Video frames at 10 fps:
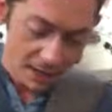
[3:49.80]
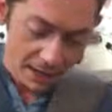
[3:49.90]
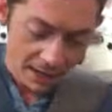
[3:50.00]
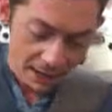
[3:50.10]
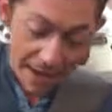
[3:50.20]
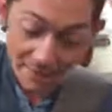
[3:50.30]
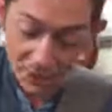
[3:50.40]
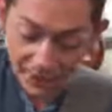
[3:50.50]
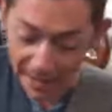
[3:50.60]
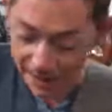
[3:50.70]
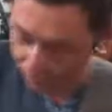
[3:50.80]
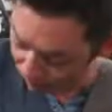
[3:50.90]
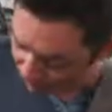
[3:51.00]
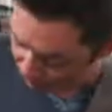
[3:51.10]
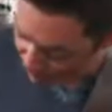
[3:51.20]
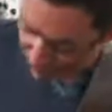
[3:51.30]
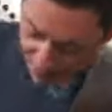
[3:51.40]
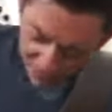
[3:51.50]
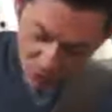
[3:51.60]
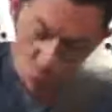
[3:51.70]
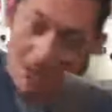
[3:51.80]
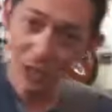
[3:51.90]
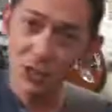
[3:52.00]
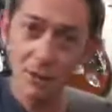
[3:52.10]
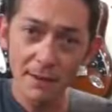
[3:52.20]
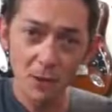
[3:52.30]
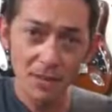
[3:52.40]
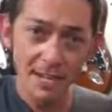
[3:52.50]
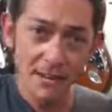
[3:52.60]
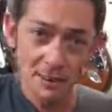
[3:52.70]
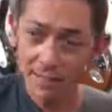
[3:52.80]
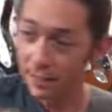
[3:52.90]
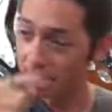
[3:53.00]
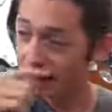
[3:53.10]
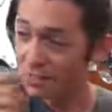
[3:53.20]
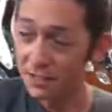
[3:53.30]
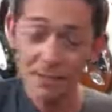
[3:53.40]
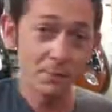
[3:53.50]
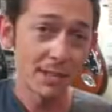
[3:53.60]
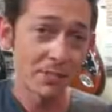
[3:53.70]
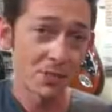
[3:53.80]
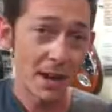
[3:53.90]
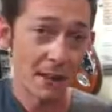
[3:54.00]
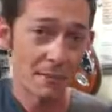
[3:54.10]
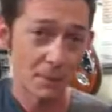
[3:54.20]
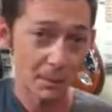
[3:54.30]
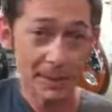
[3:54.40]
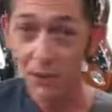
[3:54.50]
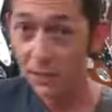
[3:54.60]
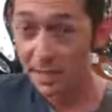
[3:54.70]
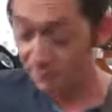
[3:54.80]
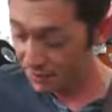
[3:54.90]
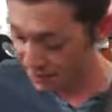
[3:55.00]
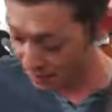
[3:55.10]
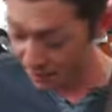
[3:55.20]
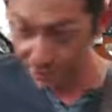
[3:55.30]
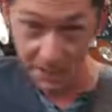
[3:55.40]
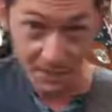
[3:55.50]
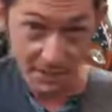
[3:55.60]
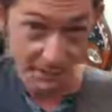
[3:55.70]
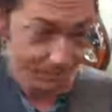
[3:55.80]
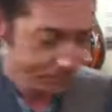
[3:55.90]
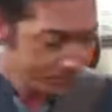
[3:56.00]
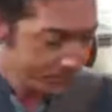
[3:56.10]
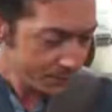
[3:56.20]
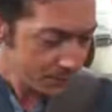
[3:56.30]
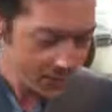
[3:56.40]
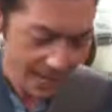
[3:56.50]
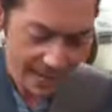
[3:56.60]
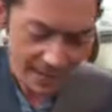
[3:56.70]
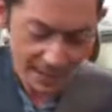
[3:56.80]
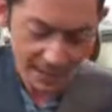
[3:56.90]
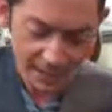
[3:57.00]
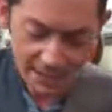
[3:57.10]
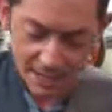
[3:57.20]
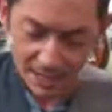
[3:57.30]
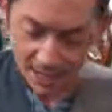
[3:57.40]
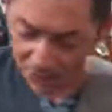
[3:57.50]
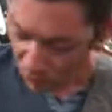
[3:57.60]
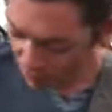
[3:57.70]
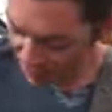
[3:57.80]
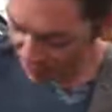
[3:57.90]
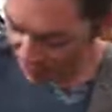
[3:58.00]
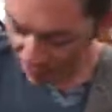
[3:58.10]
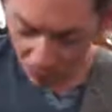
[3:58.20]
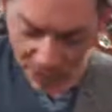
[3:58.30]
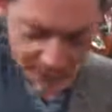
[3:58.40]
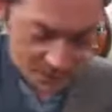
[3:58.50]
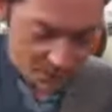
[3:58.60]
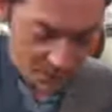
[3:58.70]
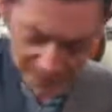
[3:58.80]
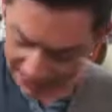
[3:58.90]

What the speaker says: After that, the one issue I've always had with Telecasters, I played a Strat for my whole life until I bought this thing. And the one thing I run into is